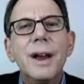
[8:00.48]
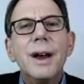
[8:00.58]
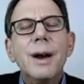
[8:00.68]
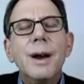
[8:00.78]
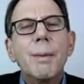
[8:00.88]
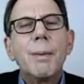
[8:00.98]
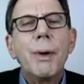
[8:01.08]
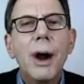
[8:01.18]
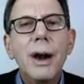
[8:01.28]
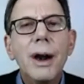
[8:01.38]
But
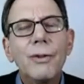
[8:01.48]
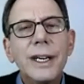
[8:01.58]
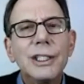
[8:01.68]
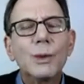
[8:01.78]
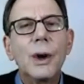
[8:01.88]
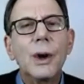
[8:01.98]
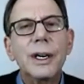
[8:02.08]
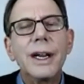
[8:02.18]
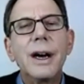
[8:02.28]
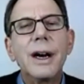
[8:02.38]
part of what he's working
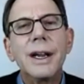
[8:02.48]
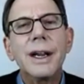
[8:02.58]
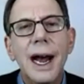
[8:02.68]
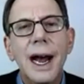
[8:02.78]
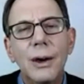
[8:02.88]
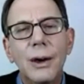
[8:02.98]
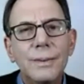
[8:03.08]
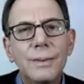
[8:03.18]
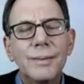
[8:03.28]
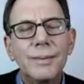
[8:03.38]
on now
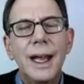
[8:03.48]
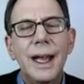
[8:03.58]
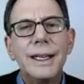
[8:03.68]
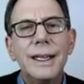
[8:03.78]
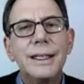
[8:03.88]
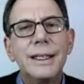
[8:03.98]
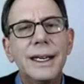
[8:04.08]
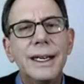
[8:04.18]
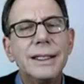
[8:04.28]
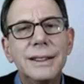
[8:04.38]
and he and
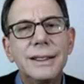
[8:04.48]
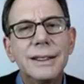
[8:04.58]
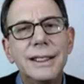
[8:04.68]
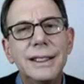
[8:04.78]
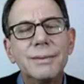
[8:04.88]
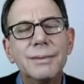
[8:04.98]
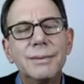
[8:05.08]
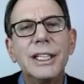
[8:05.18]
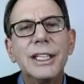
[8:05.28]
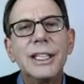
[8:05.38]
he and he be
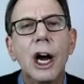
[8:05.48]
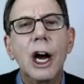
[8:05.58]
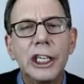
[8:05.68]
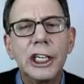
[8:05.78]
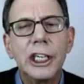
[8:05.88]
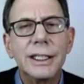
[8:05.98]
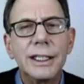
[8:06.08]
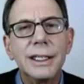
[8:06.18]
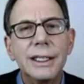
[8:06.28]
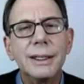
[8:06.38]
launching it,
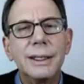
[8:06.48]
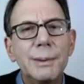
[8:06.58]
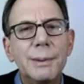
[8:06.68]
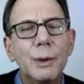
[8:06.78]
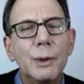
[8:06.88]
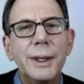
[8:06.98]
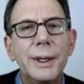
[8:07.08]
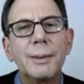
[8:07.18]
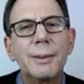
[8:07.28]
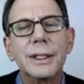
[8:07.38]
and people will be able
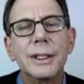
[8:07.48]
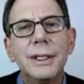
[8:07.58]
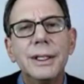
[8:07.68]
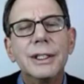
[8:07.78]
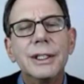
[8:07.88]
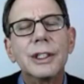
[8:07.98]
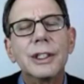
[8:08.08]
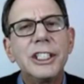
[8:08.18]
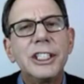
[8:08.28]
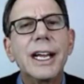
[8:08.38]
to sort of
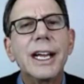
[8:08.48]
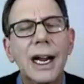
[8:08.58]
check it out.